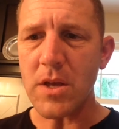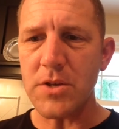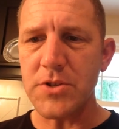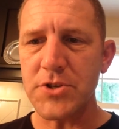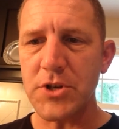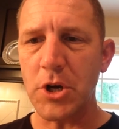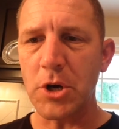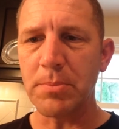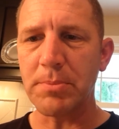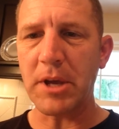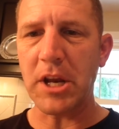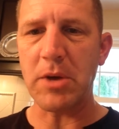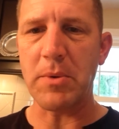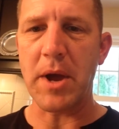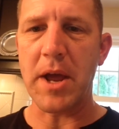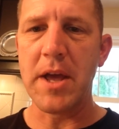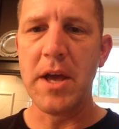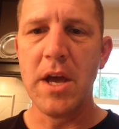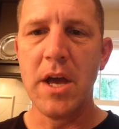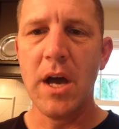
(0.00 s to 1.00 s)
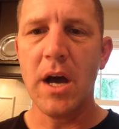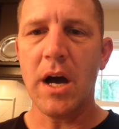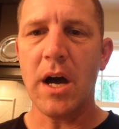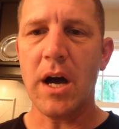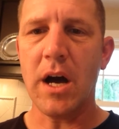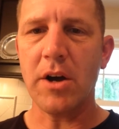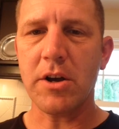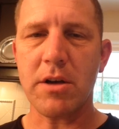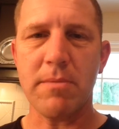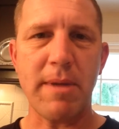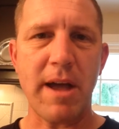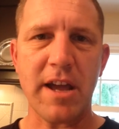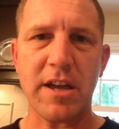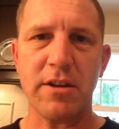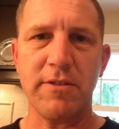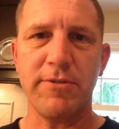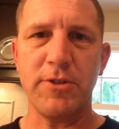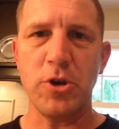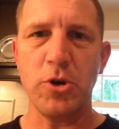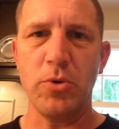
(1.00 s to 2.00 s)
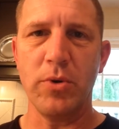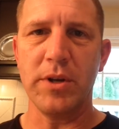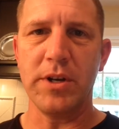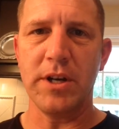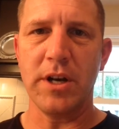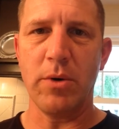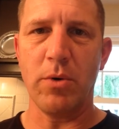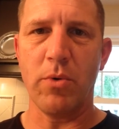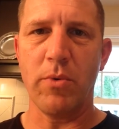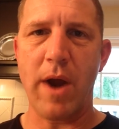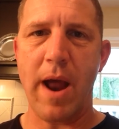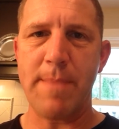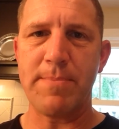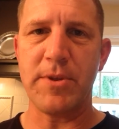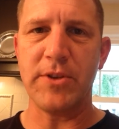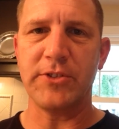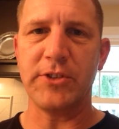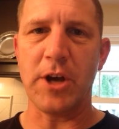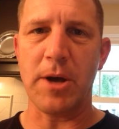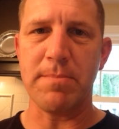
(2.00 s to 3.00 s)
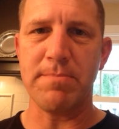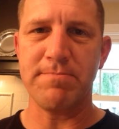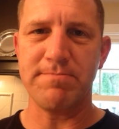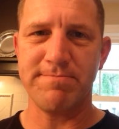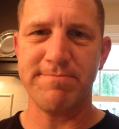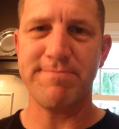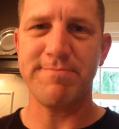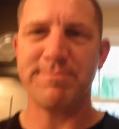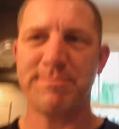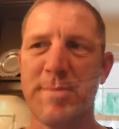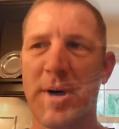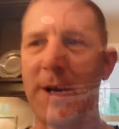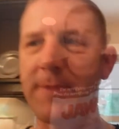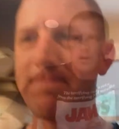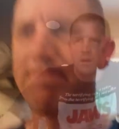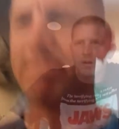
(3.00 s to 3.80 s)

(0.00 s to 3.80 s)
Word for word: So, anyway, uh, I'll come back in a few and uh, we'll wrap this up. Bye.